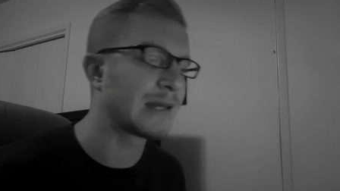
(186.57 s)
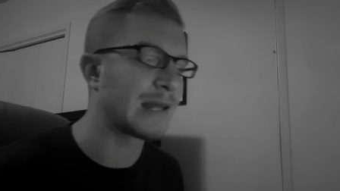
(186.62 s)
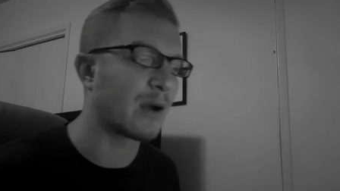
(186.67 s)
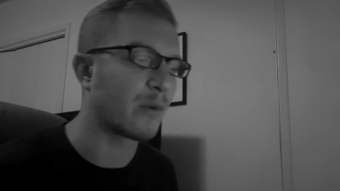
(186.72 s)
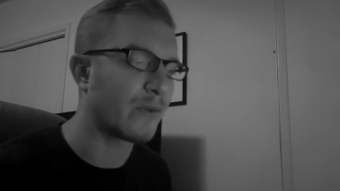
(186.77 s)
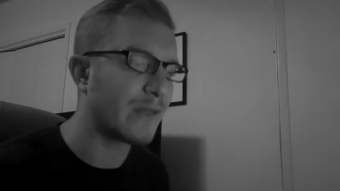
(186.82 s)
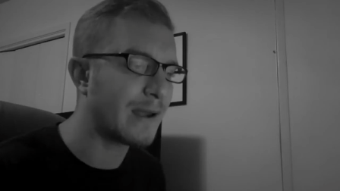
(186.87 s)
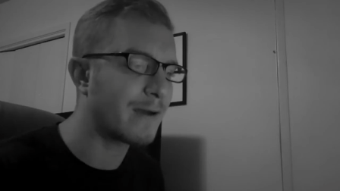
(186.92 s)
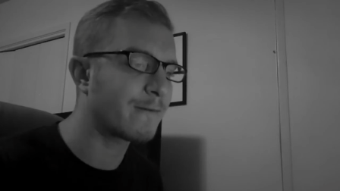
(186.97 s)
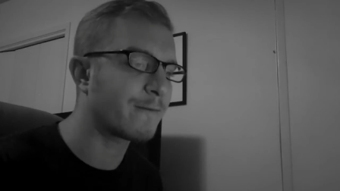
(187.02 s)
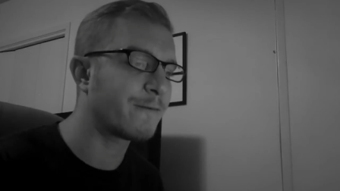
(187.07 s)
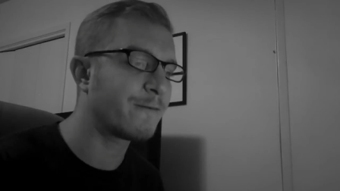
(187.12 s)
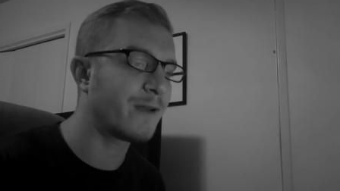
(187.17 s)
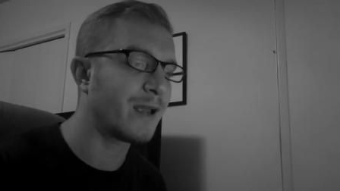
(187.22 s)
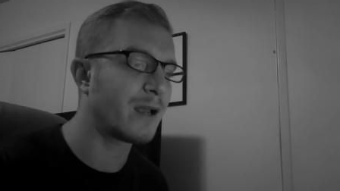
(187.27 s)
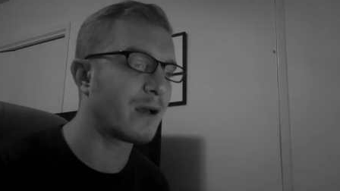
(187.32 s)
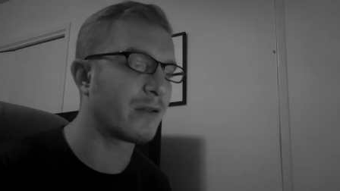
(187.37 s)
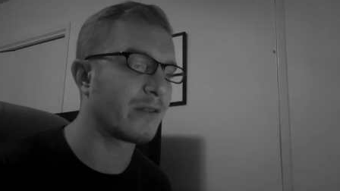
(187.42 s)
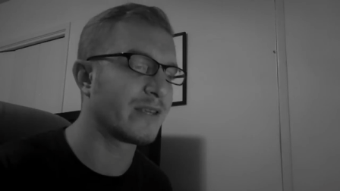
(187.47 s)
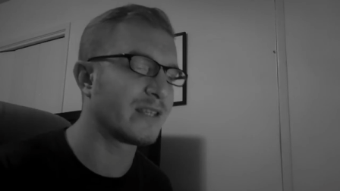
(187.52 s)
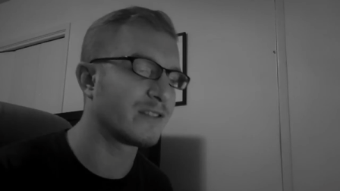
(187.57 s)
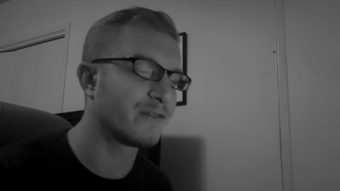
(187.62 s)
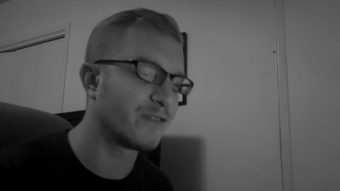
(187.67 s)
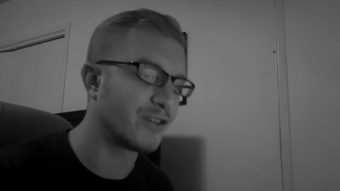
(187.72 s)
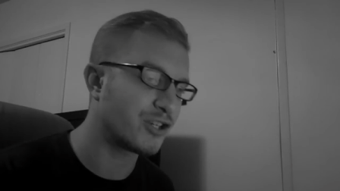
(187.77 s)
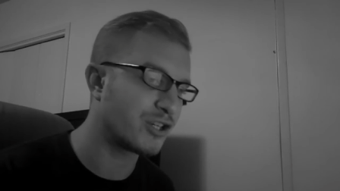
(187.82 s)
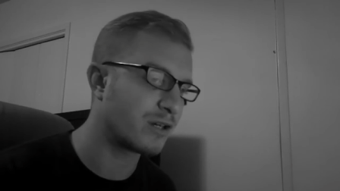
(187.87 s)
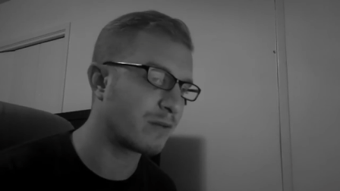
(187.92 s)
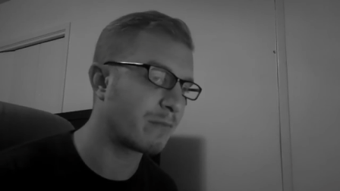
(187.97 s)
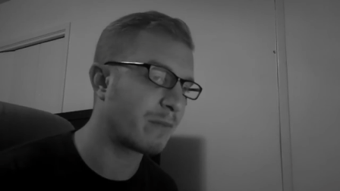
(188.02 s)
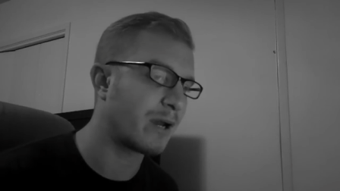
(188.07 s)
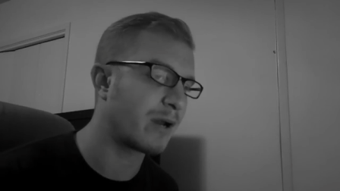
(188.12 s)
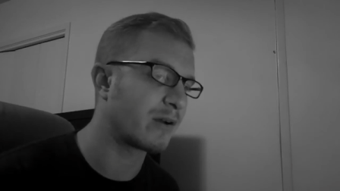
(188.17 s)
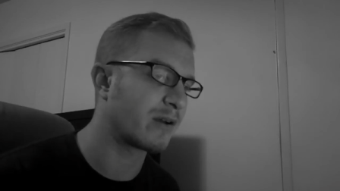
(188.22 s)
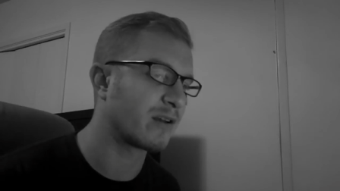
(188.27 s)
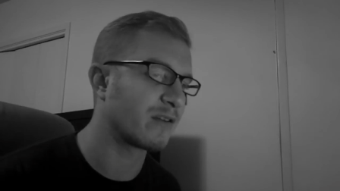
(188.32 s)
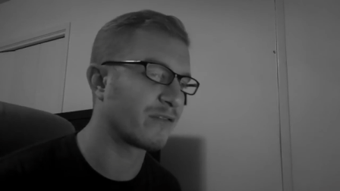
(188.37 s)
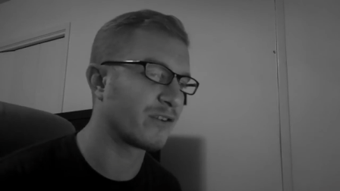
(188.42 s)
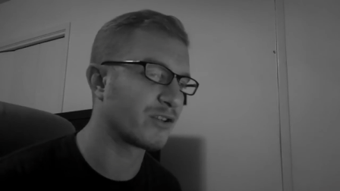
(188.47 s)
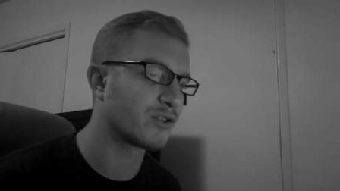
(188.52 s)
Now, without fail, these vision
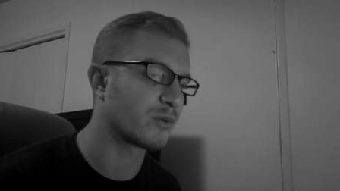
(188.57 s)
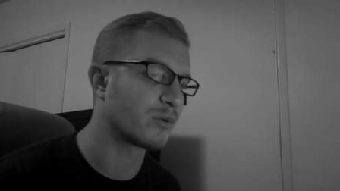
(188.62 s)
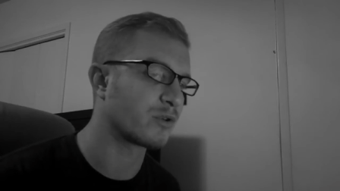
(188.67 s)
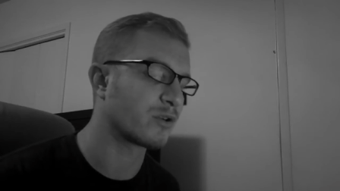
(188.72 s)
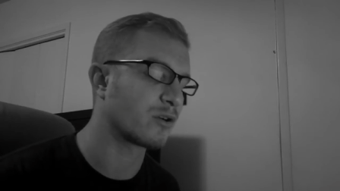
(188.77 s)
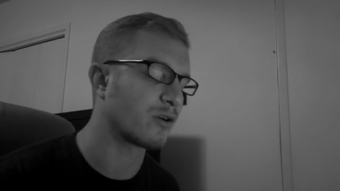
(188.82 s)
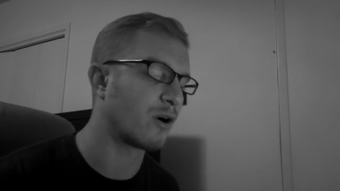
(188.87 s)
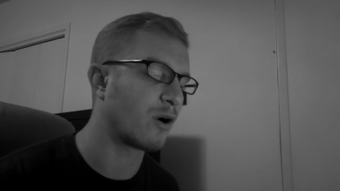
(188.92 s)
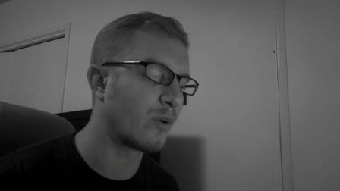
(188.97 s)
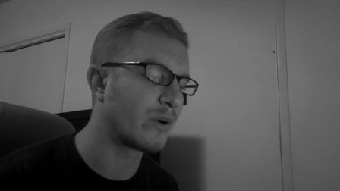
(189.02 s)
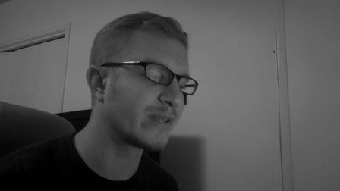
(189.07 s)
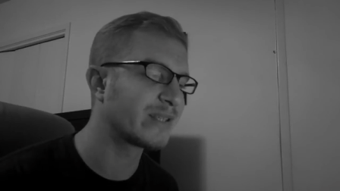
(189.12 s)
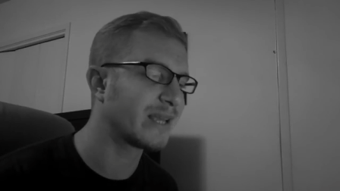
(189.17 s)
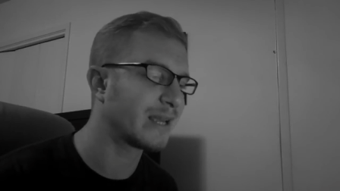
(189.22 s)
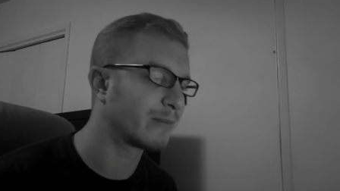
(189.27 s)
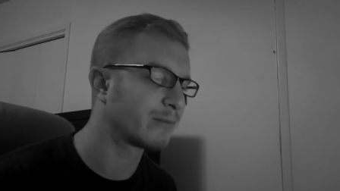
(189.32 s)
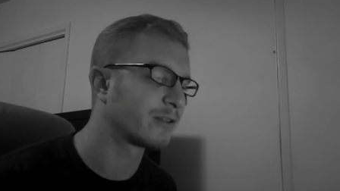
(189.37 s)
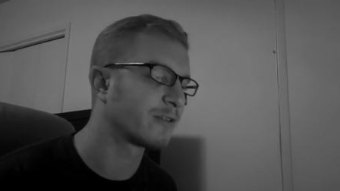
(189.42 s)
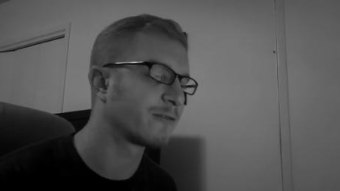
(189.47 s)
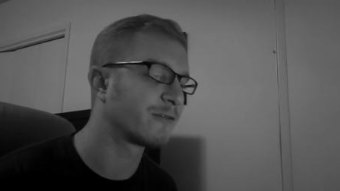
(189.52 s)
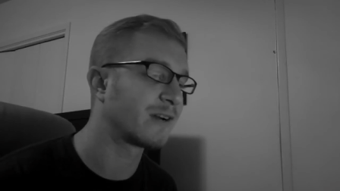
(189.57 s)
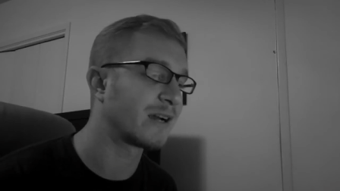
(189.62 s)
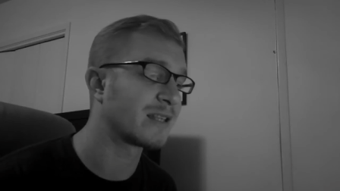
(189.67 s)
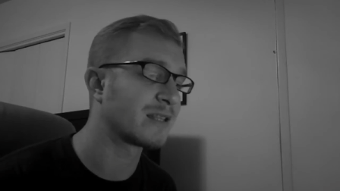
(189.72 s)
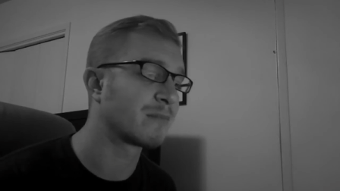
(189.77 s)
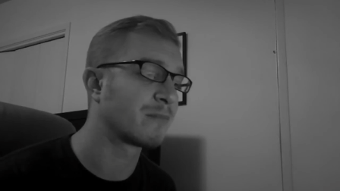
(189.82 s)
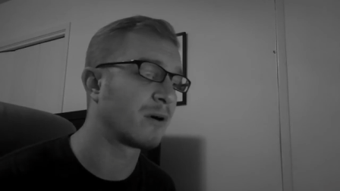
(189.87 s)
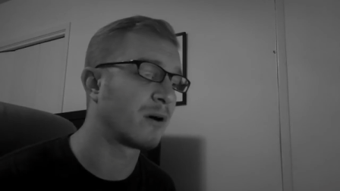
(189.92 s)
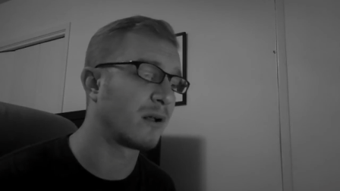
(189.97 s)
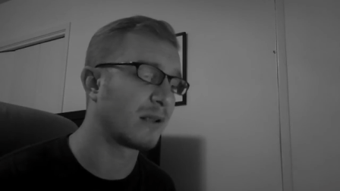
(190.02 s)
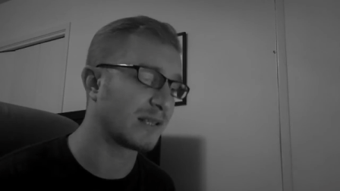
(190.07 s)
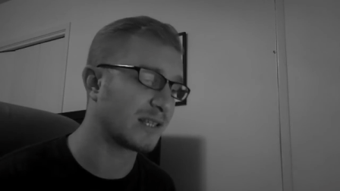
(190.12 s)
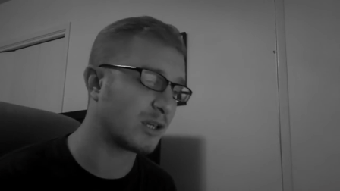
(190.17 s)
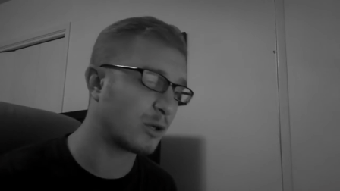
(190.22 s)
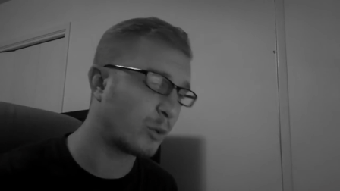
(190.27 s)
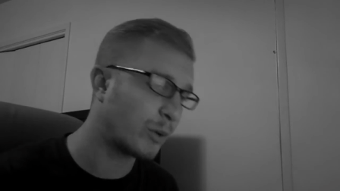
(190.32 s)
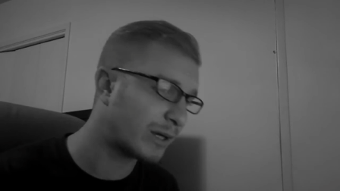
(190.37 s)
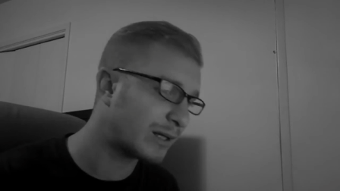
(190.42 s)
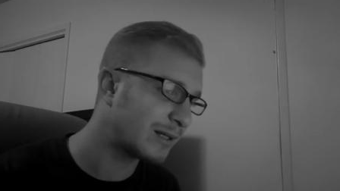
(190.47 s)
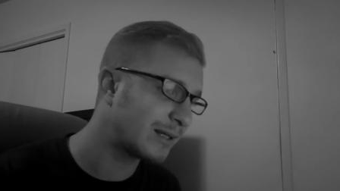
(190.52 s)
impaired individuals are always able to find the ball as
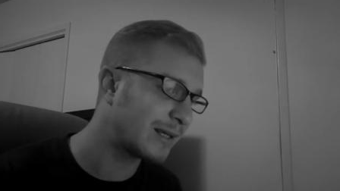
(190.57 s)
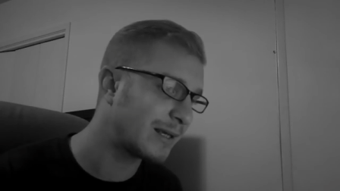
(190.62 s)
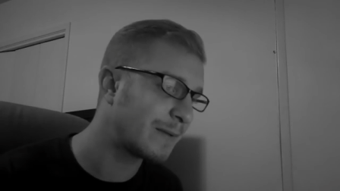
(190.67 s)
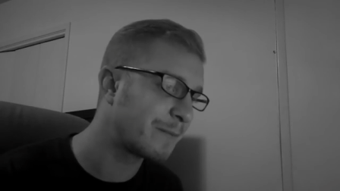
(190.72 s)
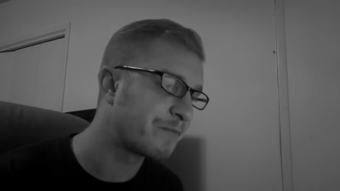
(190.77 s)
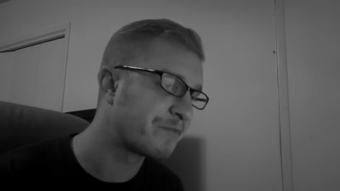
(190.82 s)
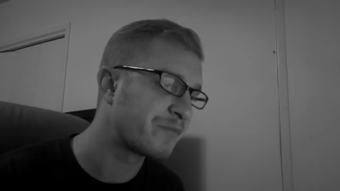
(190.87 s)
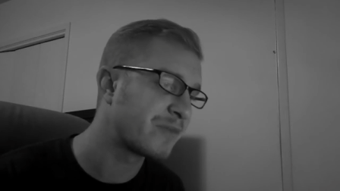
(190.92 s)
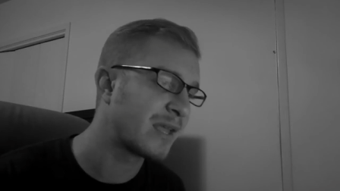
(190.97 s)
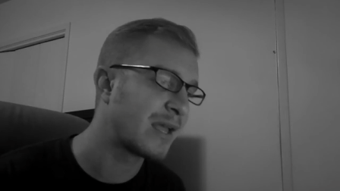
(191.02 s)
quickly